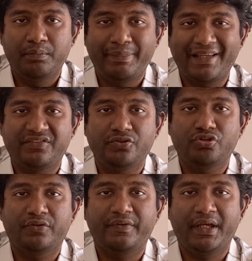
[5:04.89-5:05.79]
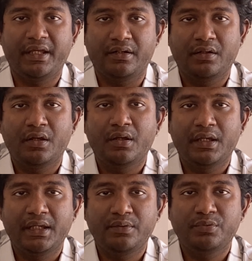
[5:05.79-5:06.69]
passage of air
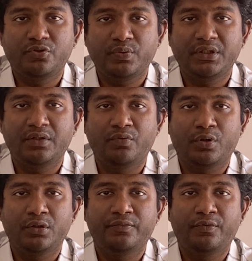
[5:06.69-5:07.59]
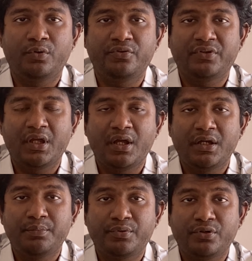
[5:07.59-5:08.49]
in between the vocal folds
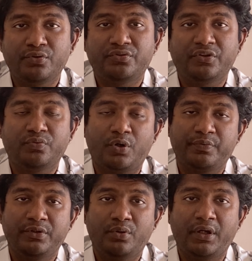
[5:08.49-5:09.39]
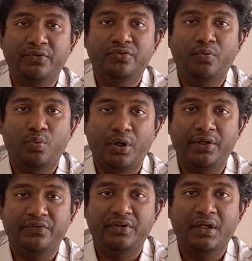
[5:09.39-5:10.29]
produces what we know as
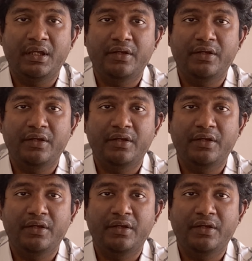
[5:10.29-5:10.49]
voice.